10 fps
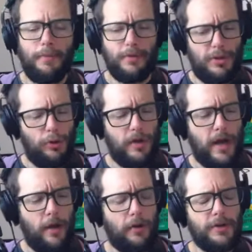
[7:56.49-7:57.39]
pursuing
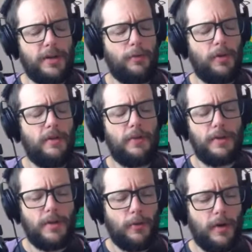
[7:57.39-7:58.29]
knowledge? Can we even
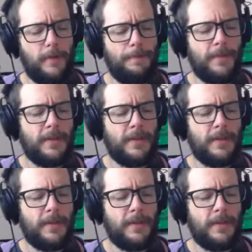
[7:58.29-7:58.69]
do it?